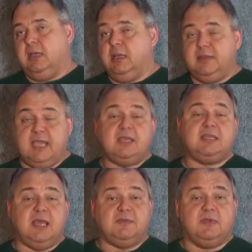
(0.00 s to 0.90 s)
the
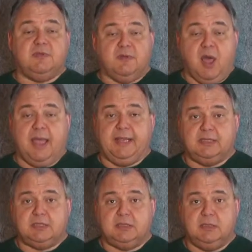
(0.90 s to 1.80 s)
ATF
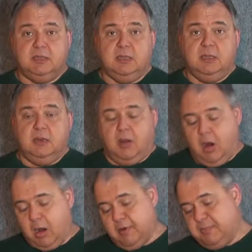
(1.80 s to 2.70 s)
defines
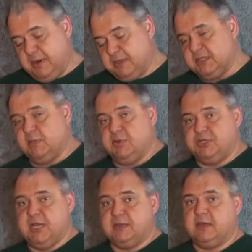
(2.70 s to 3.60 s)
armor piercing
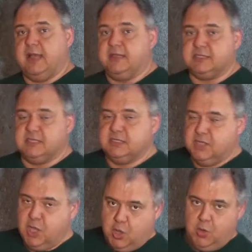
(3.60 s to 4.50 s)
projectiles as
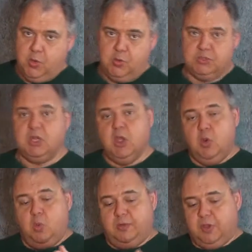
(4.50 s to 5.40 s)
those
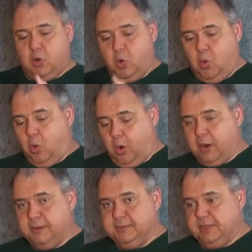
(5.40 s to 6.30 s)
with a
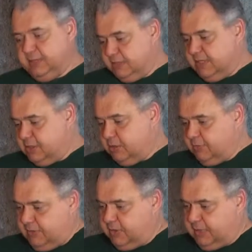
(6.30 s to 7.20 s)
core in the center
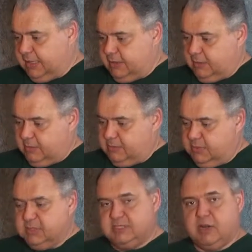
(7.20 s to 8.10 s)
of the thing,
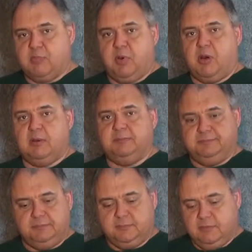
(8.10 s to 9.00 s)
the center part
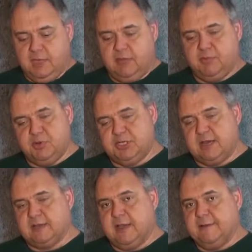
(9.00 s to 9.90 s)
of the
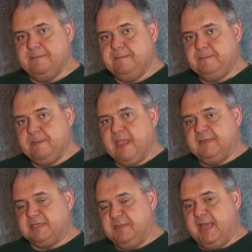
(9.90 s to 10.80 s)
projectile,
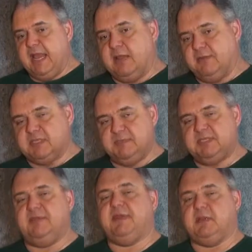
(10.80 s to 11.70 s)
that's made of a
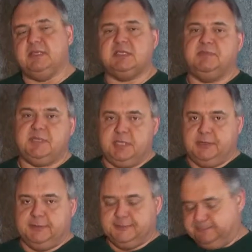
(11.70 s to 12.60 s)
specific list of
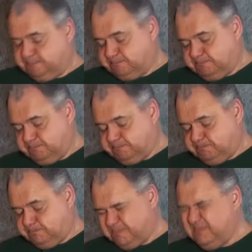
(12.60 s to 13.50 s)
materials.
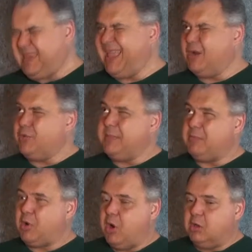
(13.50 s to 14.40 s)
I don't
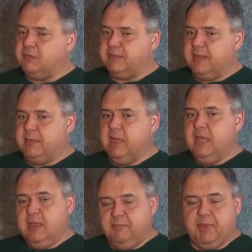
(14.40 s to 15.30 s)
remember all of them,
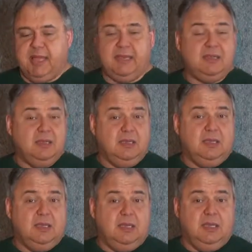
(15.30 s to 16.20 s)
but
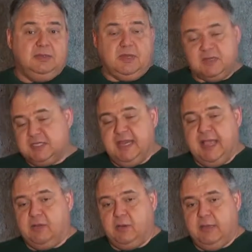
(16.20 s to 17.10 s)
tungsten
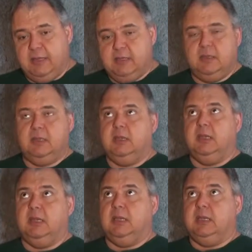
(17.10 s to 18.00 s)
alloy,
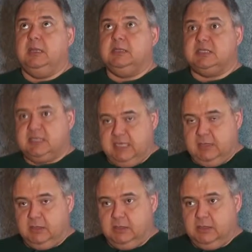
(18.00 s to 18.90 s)

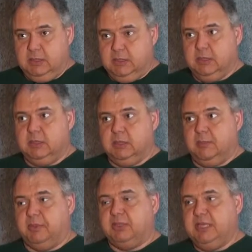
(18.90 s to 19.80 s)
steel, I
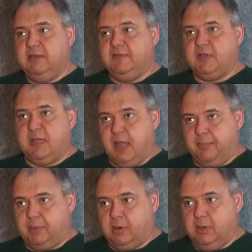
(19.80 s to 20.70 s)
believe
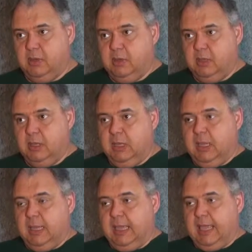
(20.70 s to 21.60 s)
copper,
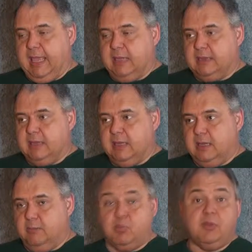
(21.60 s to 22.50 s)
and
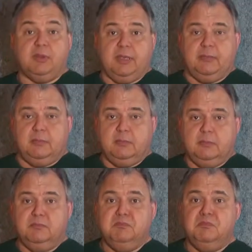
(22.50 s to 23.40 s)
beryllium.
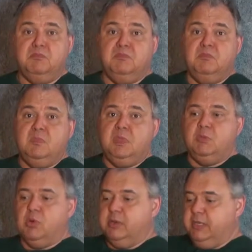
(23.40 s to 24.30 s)
The
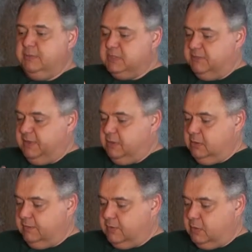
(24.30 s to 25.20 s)
beryllium
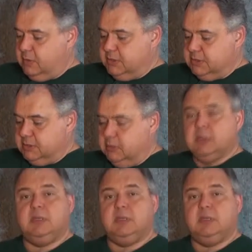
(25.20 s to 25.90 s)
sphere, of course.